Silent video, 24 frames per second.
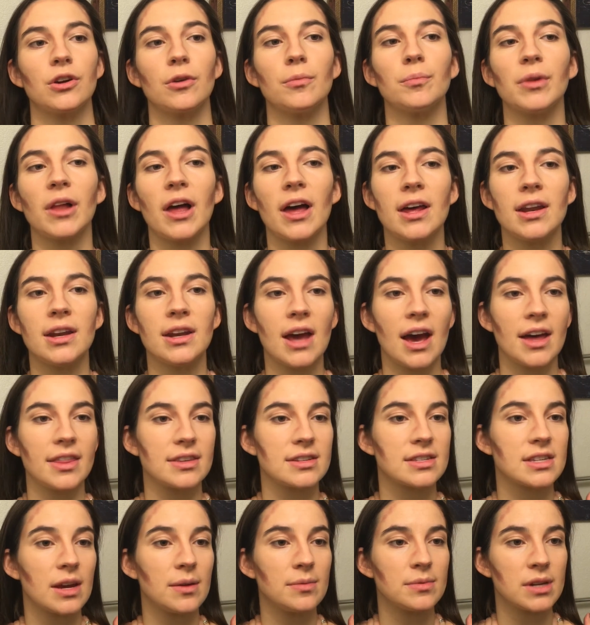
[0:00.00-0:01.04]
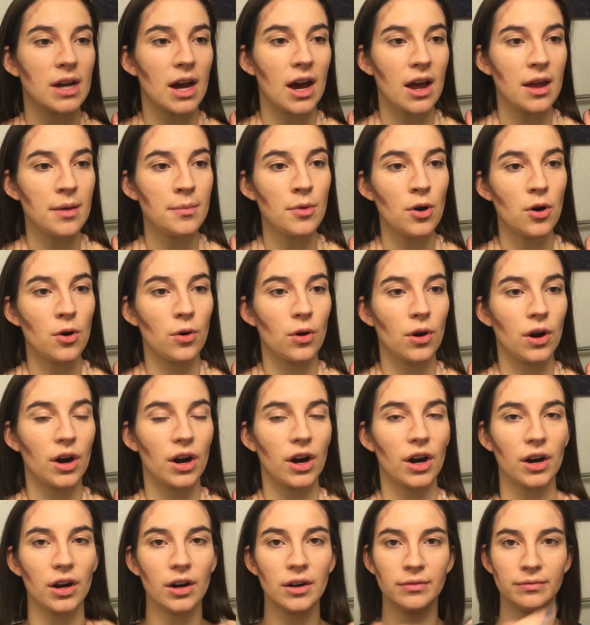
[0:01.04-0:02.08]
You can blend at the same time
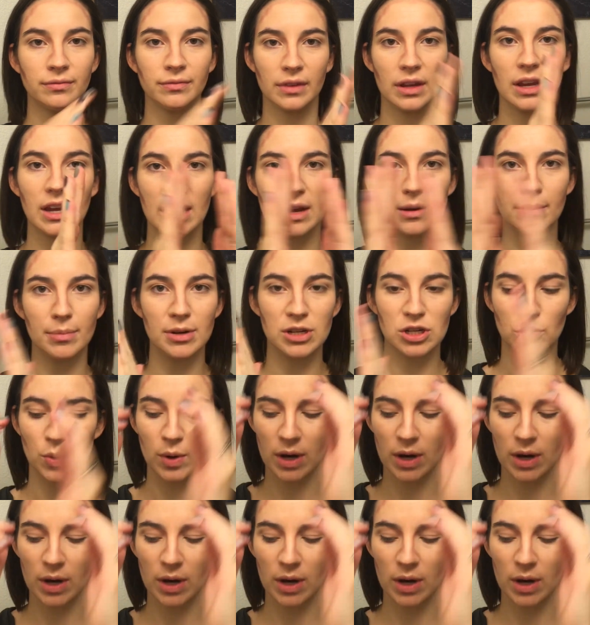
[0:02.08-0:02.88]
or in